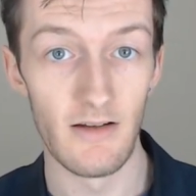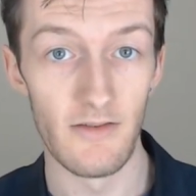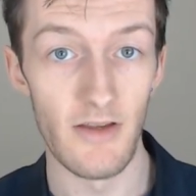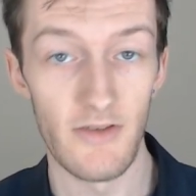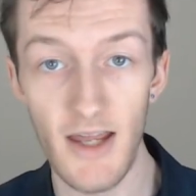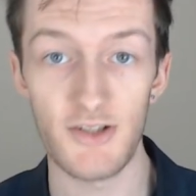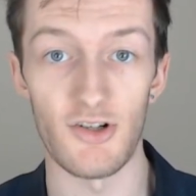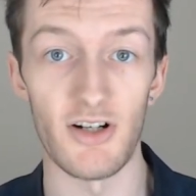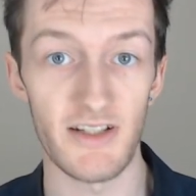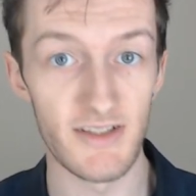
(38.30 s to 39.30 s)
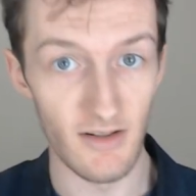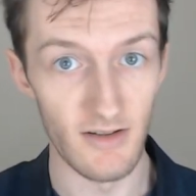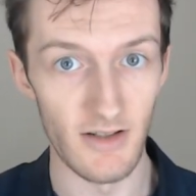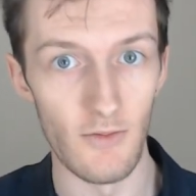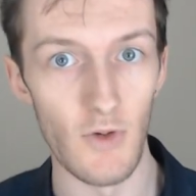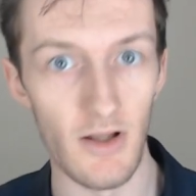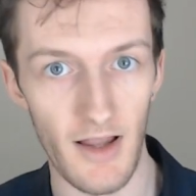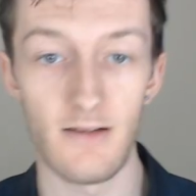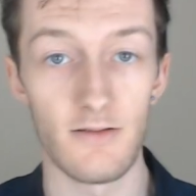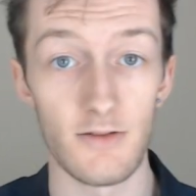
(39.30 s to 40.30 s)
then the airstrike certainly will
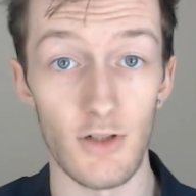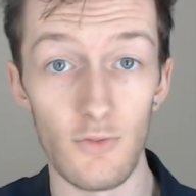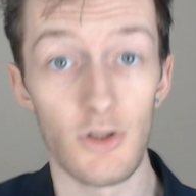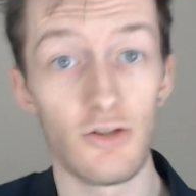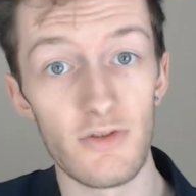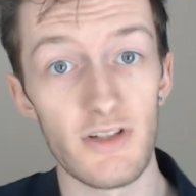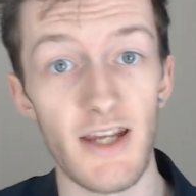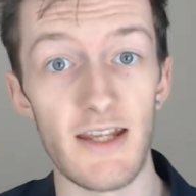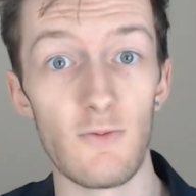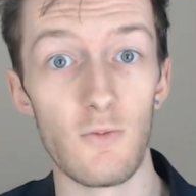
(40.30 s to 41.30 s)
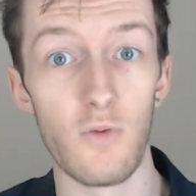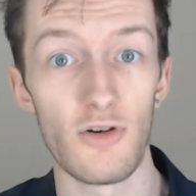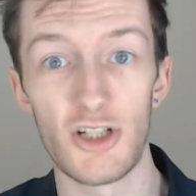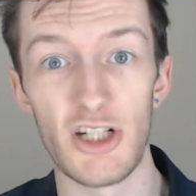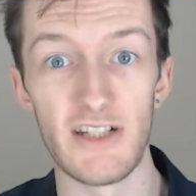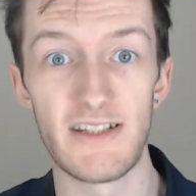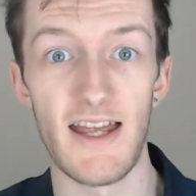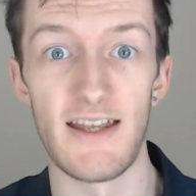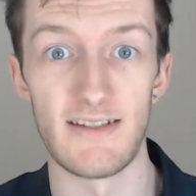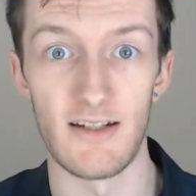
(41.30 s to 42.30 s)
have. So we shouldn't take what she
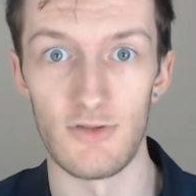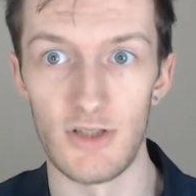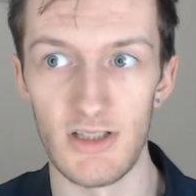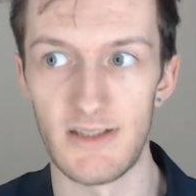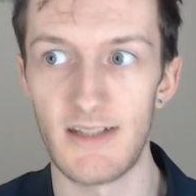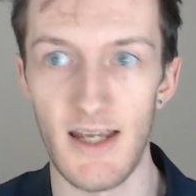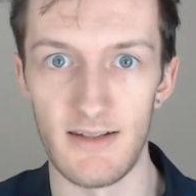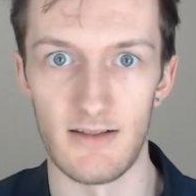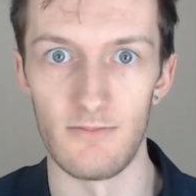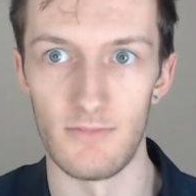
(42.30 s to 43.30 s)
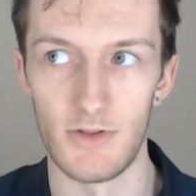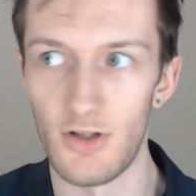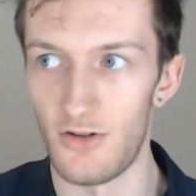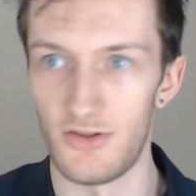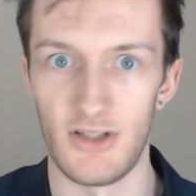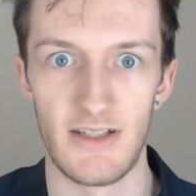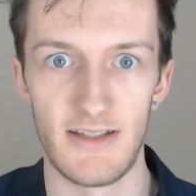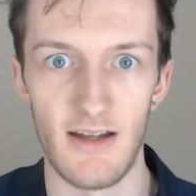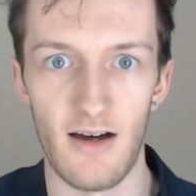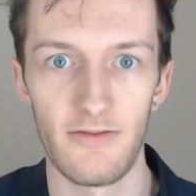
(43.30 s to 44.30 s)
says, and she's said some dodgy
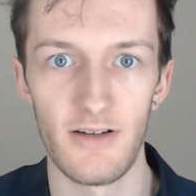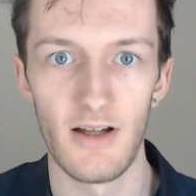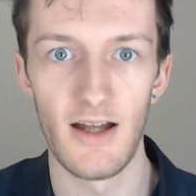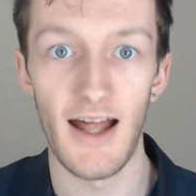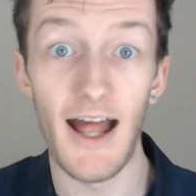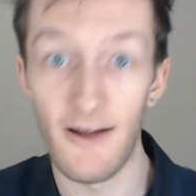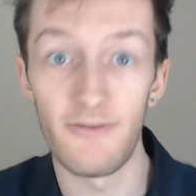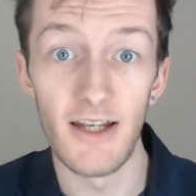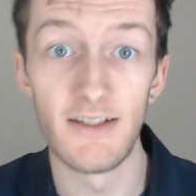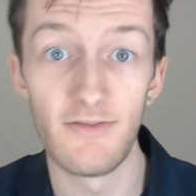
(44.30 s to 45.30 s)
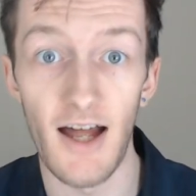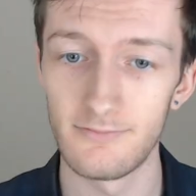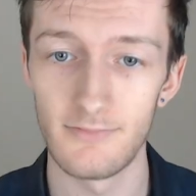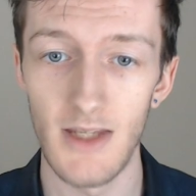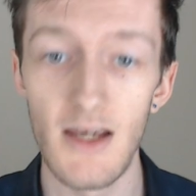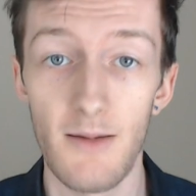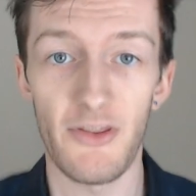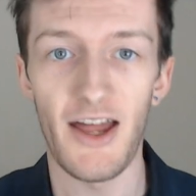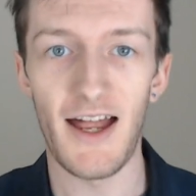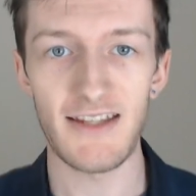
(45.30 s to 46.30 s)
stuff, at face value. But
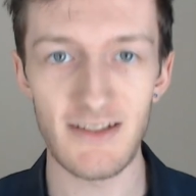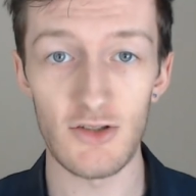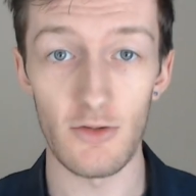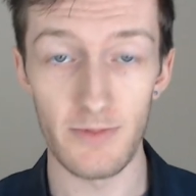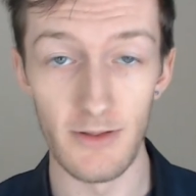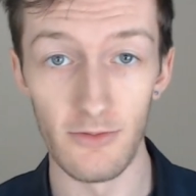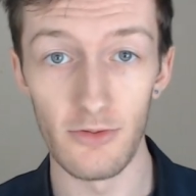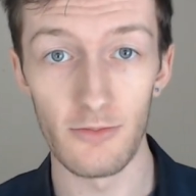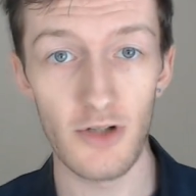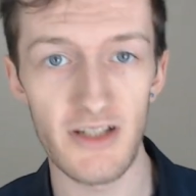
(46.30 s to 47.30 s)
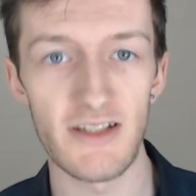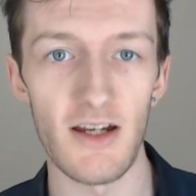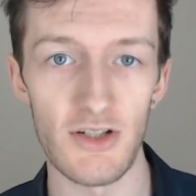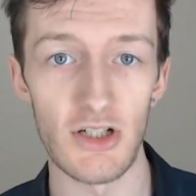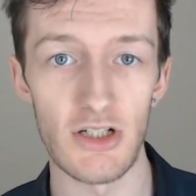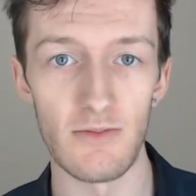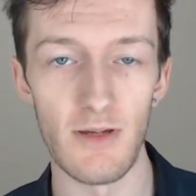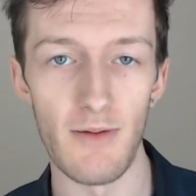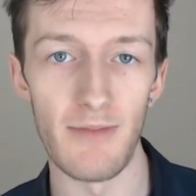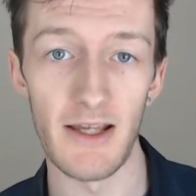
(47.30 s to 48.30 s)
that hasn't stopped people from criticising
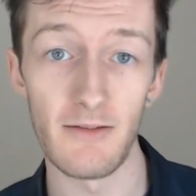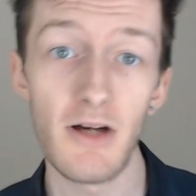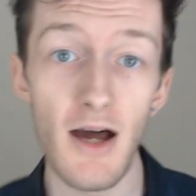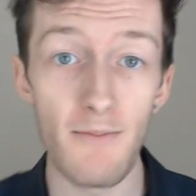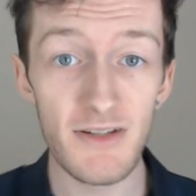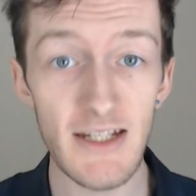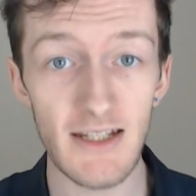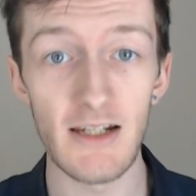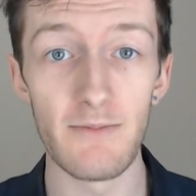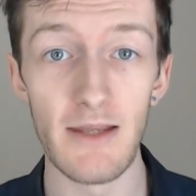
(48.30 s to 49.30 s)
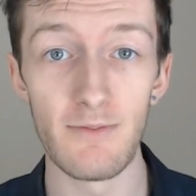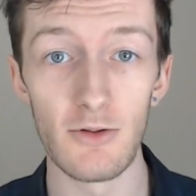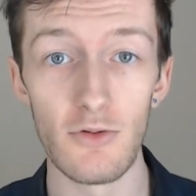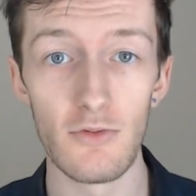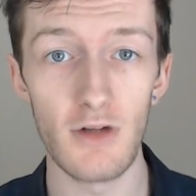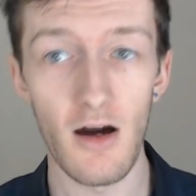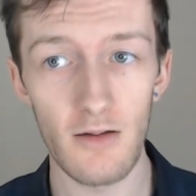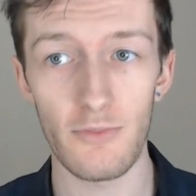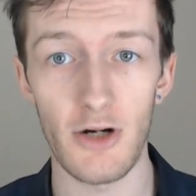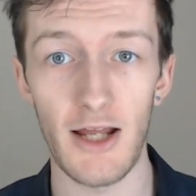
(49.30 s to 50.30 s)
Shamima Begum, particularly people who can't
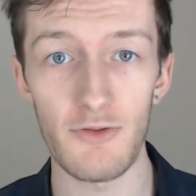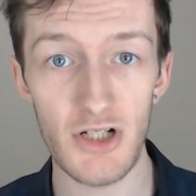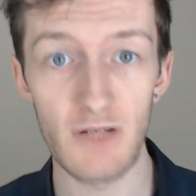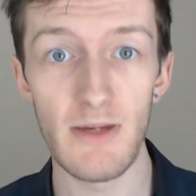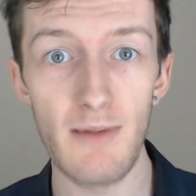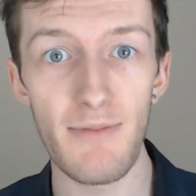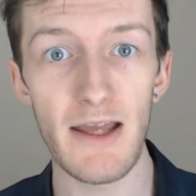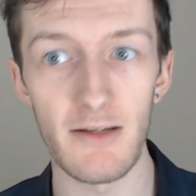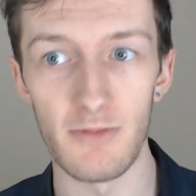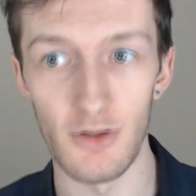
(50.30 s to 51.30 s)
pronounce Shamima Begum